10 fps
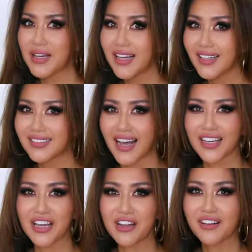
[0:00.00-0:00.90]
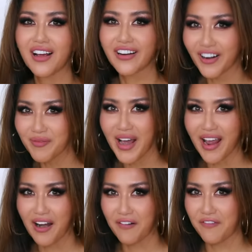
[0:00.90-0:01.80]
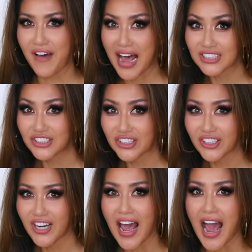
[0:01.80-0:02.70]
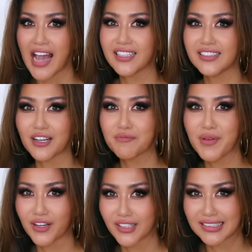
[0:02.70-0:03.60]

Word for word: means I can curl my hair faster, I can take bigger